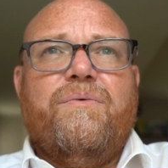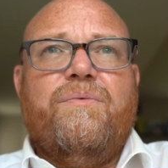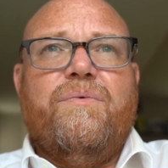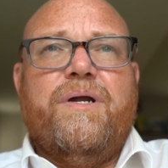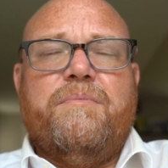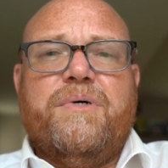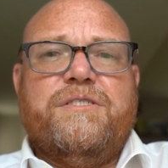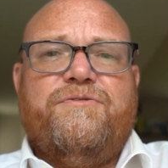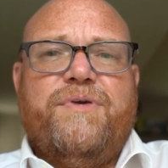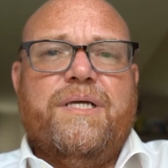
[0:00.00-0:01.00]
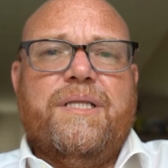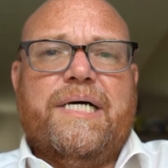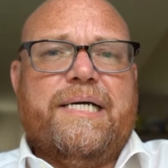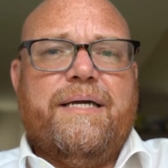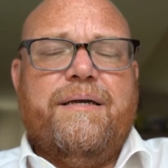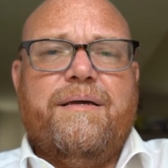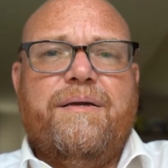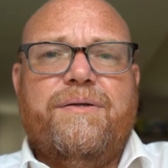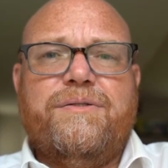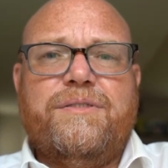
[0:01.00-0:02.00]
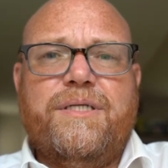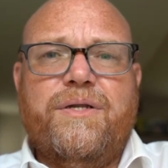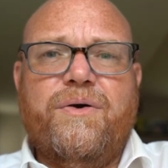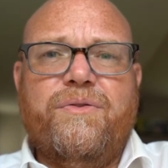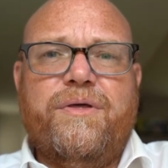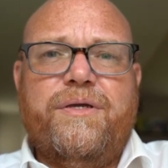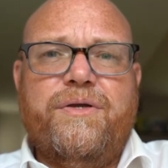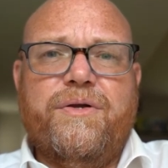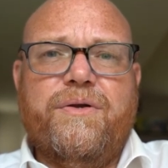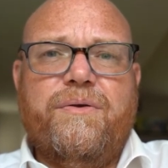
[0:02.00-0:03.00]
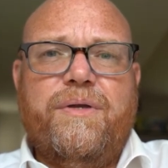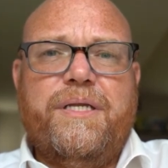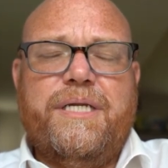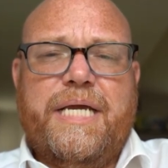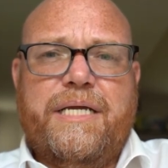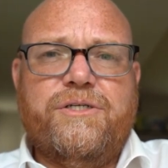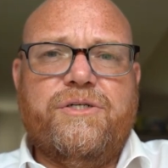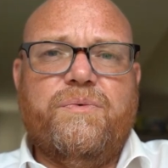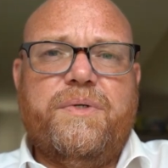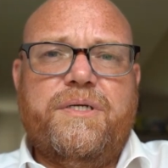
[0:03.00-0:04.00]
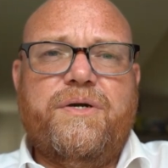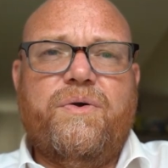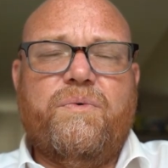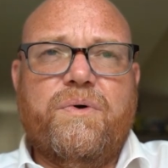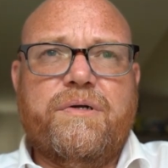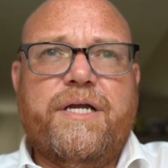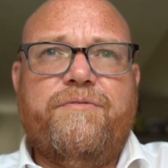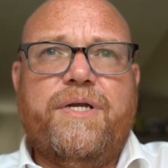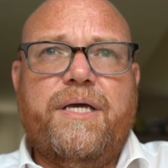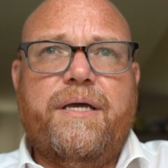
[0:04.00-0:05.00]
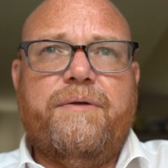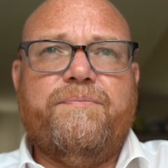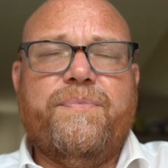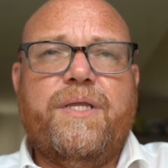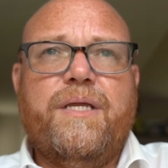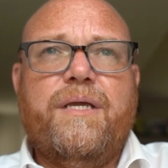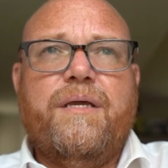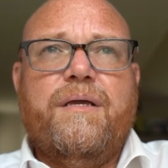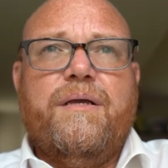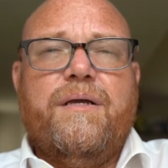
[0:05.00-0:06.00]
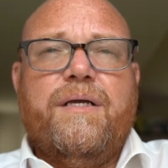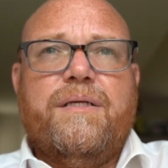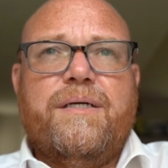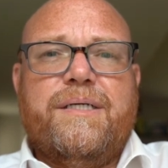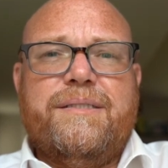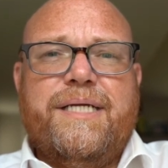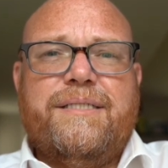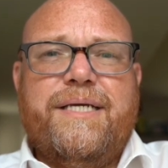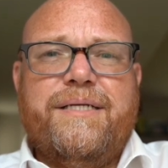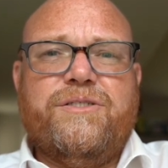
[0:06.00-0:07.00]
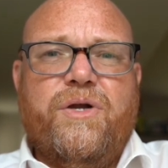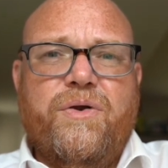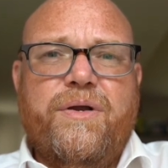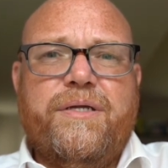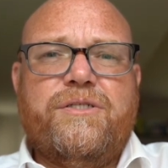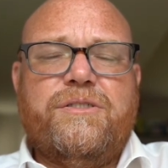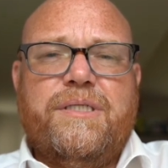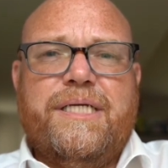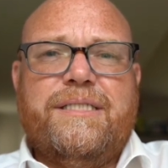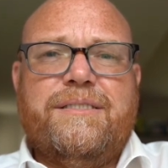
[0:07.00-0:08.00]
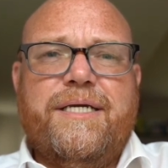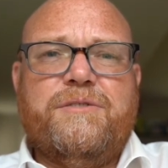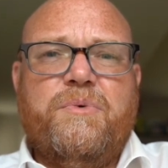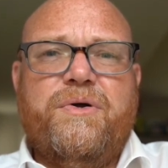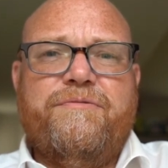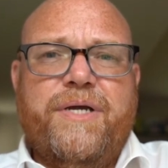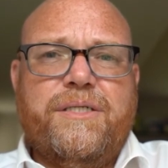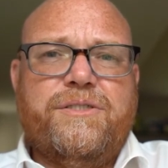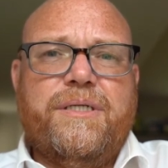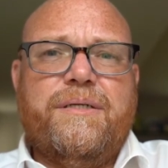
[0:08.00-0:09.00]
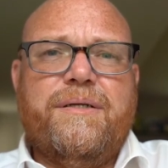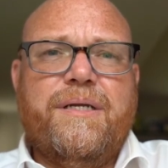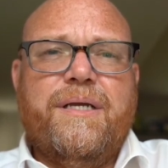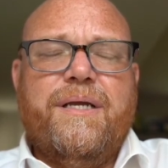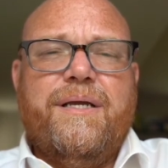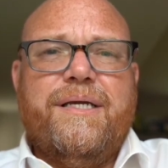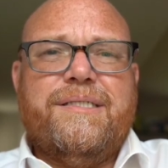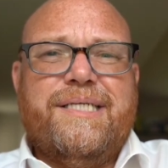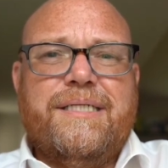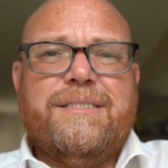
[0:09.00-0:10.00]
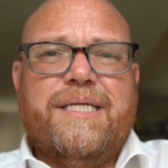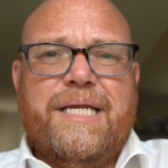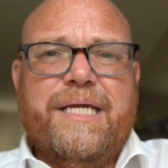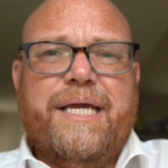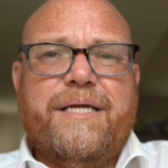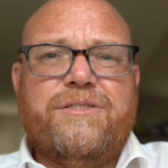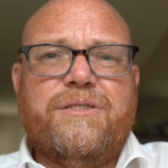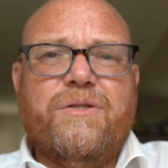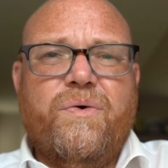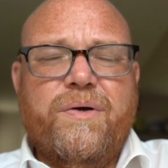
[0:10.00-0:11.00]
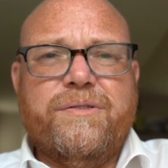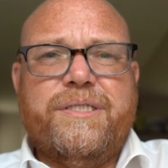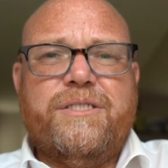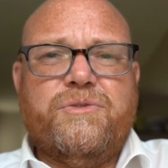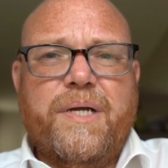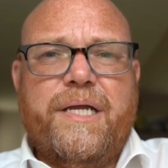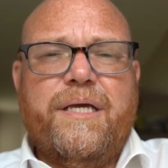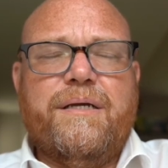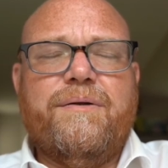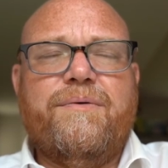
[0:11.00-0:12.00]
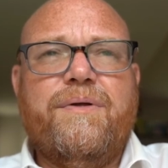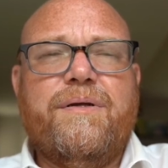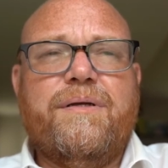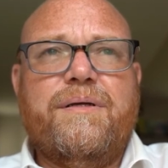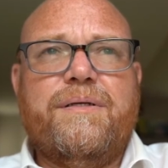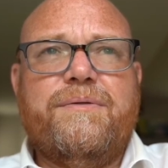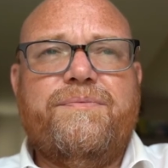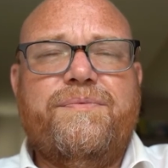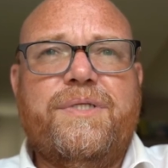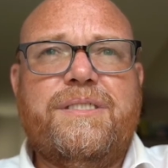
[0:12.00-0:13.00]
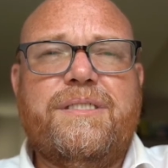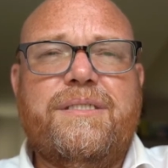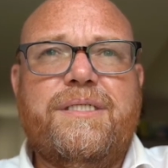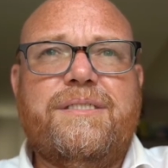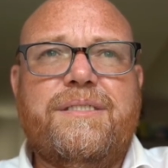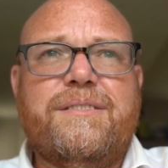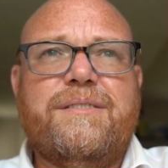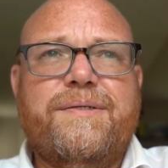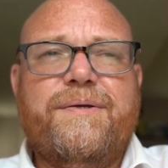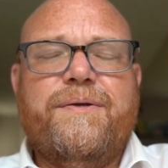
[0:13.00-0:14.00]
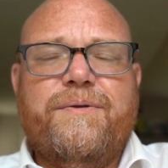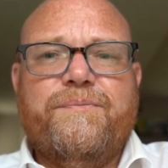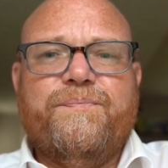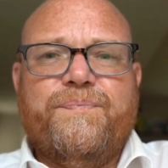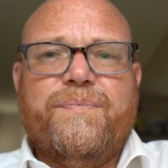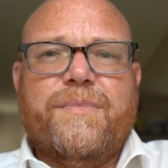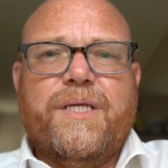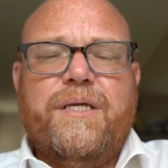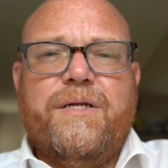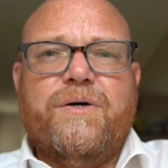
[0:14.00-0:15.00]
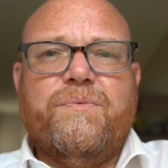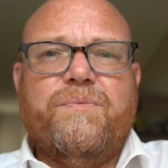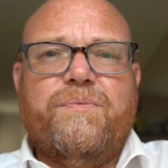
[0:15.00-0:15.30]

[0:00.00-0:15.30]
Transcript: what it must feel like to know that you're in danger when you go to work every day. That takes courage, it takes motivation, it takes dedication, loyalty, training. This is, you know,